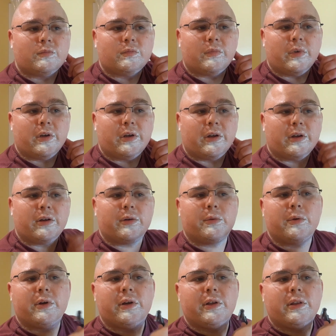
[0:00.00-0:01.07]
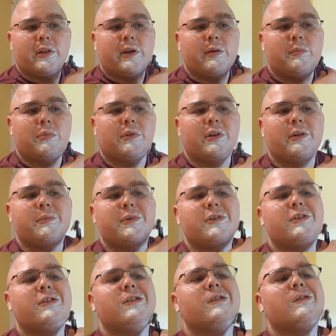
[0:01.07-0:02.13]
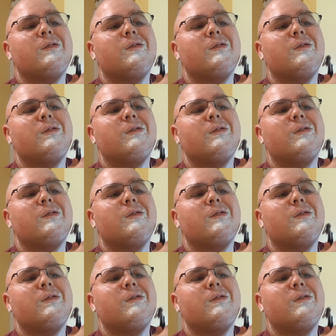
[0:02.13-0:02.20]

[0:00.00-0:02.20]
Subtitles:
I don't want to hit that blemish.